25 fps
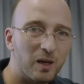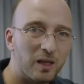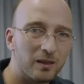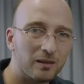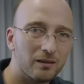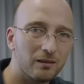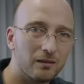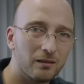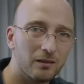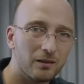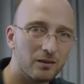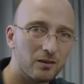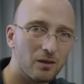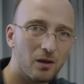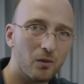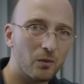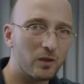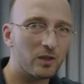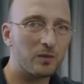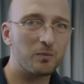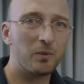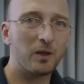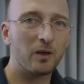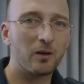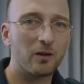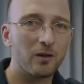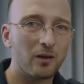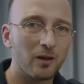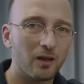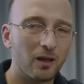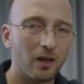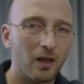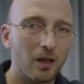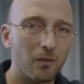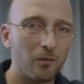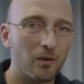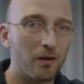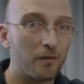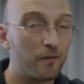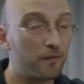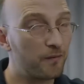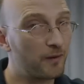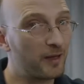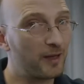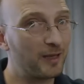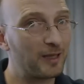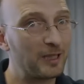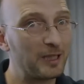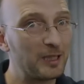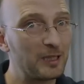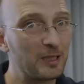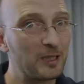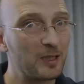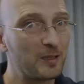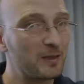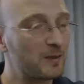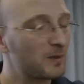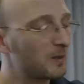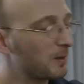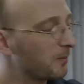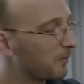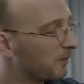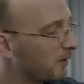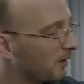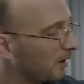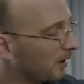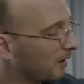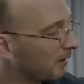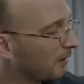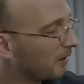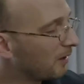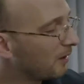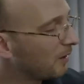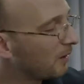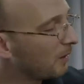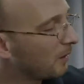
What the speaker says: button. Has always been on the camera. Finally, it does something.